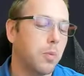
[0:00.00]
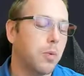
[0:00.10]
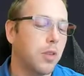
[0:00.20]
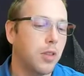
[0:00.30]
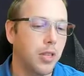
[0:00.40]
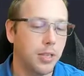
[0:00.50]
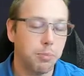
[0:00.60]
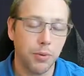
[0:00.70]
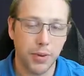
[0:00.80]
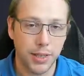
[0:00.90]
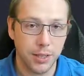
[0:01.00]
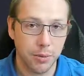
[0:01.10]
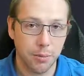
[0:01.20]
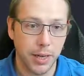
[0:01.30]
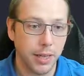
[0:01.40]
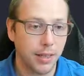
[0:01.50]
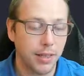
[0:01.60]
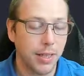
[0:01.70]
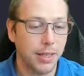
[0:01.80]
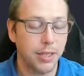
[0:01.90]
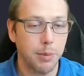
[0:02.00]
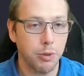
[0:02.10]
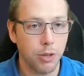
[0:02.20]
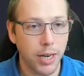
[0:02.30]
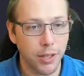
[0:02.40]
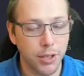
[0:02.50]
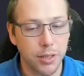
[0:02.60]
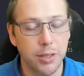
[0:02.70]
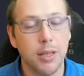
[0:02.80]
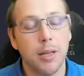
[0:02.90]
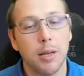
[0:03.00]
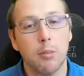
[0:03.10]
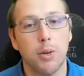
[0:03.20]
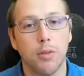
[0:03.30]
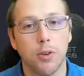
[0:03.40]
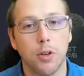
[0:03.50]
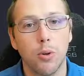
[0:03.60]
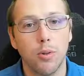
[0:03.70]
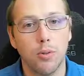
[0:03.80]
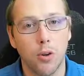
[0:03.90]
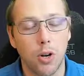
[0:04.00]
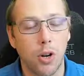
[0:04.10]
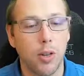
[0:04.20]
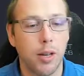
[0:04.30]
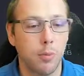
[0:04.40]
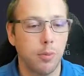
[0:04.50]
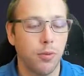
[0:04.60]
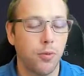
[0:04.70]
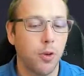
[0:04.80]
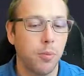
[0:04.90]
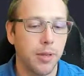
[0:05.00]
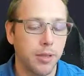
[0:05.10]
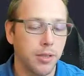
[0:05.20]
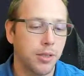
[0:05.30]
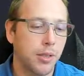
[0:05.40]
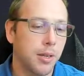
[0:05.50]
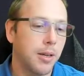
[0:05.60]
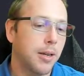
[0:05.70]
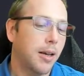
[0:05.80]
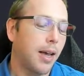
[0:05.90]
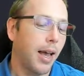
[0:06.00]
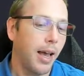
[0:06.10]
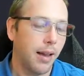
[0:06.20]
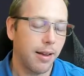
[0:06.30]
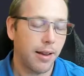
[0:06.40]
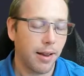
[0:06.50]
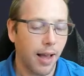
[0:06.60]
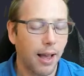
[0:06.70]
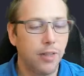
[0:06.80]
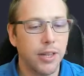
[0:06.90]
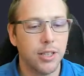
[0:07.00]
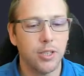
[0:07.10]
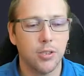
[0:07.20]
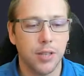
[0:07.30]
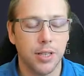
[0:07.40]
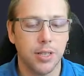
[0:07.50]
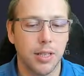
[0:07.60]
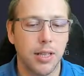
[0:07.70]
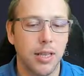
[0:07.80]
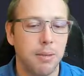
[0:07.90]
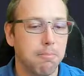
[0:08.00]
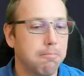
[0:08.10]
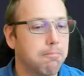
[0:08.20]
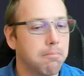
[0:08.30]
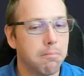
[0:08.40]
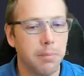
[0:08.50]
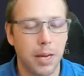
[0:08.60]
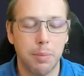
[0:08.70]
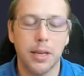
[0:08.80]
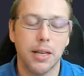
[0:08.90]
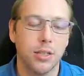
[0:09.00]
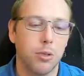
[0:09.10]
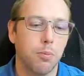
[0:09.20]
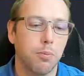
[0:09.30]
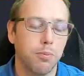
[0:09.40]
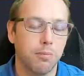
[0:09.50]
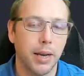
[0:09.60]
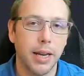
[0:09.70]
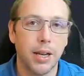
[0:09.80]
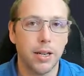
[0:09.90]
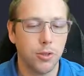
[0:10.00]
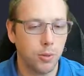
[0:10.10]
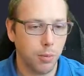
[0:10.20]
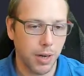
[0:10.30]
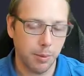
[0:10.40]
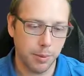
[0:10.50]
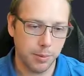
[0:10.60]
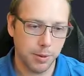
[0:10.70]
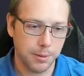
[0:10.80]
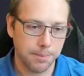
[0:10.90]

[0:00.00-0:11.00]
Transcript: this provides some nice abstraction. But if you're going for all out performance, having additional things on the heap might cause you problems.